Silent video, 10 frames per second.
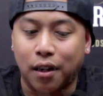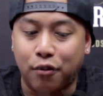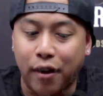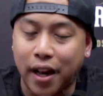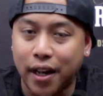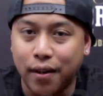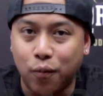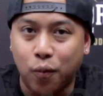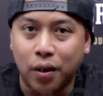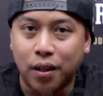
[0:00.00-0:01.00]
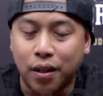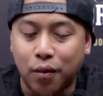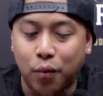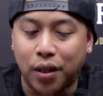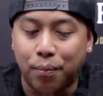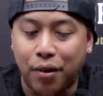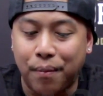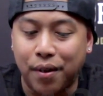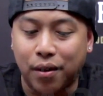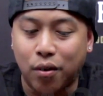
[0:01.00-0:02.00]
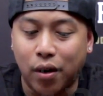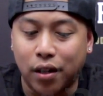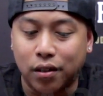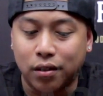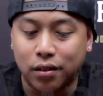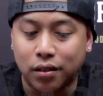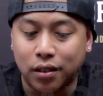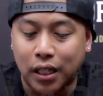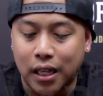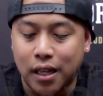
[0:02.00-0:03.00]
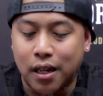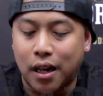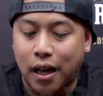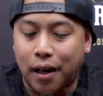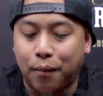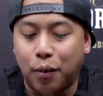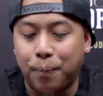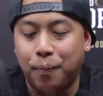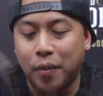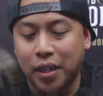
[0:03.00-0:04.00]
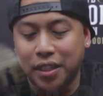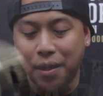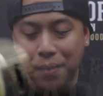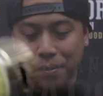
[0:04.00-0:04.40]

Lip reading: created with the pre-built coil. What some